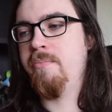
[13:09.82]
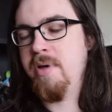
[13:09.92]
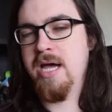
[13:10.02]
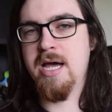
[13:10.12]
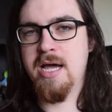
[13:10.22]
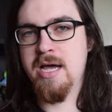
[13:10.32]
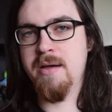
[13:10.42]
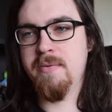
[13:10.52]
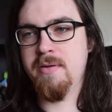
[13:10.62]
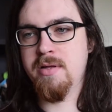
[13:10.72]

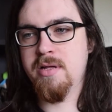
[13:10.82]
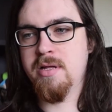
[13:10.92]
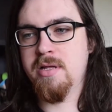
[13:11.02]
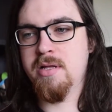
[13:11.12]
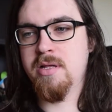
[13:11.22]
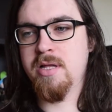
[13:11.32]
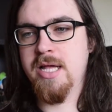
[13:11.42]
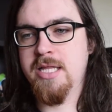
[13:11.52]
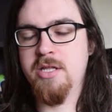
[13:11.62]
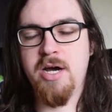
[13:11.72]

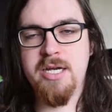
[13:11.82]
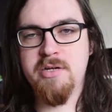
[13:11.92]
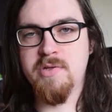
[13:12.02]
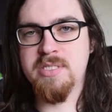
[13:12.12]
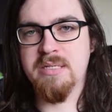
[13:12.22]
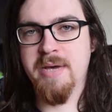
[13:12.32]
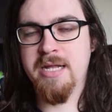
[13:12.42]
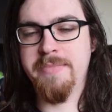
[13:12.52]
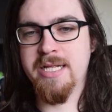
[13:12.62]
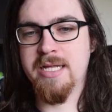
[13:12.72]
and then the idea of losing
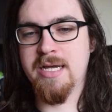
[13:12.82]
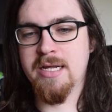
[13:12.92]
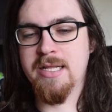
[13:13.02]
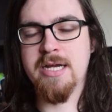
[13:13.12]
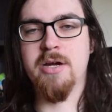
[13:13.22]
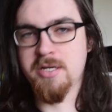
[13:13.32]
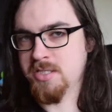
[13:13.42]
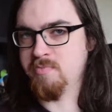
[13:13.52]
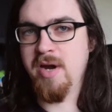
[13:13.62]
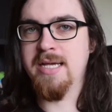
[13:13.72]
Padme later, that kind of
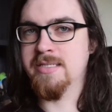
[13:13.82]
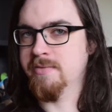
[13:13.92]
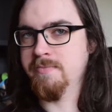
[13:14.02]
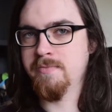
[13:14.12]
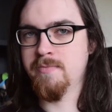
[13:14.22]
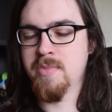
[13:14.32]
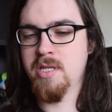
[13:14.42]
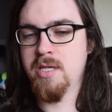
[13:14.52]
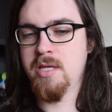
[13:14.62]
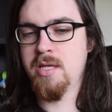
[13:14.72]
just breaks him.
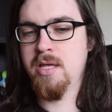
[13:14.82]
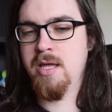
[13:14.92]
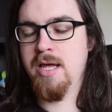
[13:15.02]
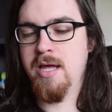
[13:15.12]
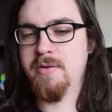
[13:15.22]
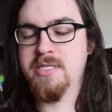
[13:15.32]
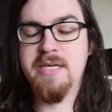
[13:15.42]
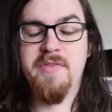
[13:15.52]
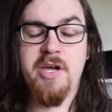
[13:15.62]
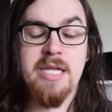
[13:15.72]
Because
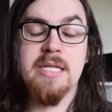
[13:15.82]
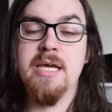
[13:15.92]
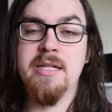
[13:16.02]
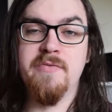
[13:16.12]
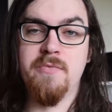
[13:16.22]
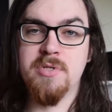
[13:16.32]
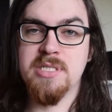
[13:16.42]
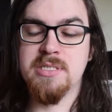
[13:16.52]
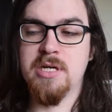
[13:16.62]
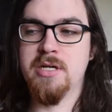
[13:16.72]
even though he never wants
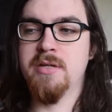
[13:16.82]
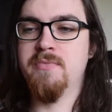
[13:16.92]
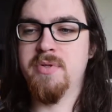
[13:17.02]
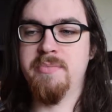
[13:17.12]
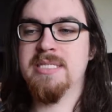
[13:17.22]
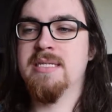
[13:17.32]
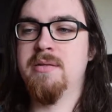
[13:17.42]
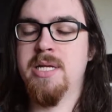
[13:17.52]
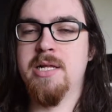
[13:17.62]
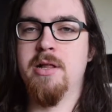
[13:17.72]
Ahsoka, the best thing
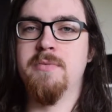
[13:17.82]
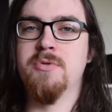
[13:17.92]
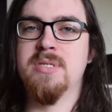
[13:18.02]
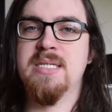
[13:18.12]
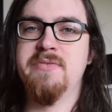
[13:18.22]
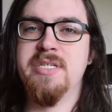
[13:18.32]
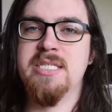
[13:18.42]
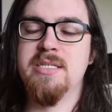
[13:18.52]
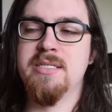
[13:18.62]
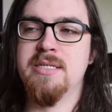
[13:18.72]
about the Clone Wars
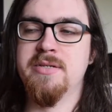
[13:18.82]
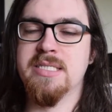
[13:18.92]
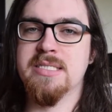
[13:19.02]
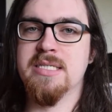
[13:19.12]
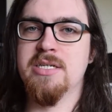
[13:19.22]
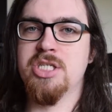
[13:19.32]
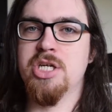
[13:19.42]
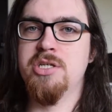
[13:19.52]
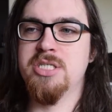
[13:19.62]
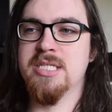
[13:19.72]
TV series is that it
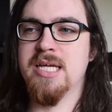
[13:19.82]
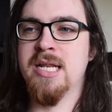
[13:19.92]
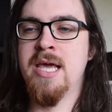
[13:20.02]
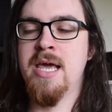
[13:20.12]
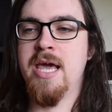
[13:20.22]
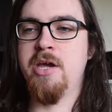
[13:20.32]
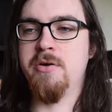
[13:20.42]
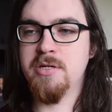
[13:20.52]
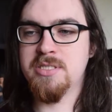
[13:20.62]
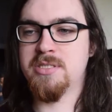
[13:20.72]
shows you that he
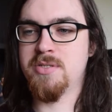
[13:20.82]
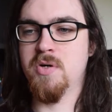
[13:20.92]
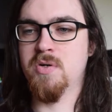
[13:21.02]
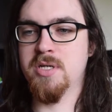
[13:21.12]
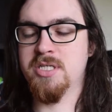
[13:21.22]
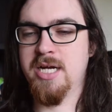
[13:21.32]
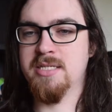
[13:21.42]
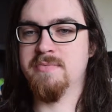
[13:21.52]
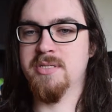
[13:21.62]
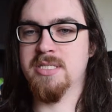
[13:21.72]
grows a strong
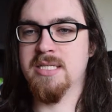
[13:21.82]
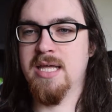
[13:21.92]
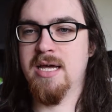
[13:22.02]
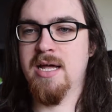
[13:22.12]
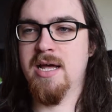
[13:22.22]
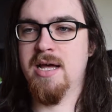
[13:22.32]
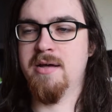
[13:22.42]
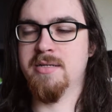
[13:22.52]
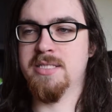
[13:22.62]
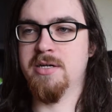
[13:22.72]
attachment to that
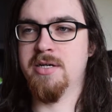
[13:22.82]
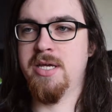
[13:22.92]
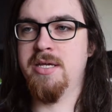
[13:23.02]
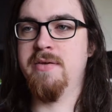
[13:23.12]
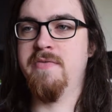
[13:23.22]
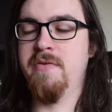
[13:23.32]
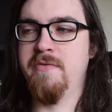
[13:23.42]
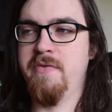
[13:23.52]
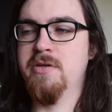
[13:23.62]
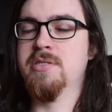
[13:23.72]
Ahsoka. He
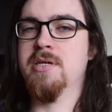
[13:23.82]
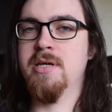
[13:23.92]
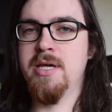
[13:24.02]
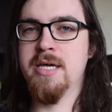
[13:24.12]
feels a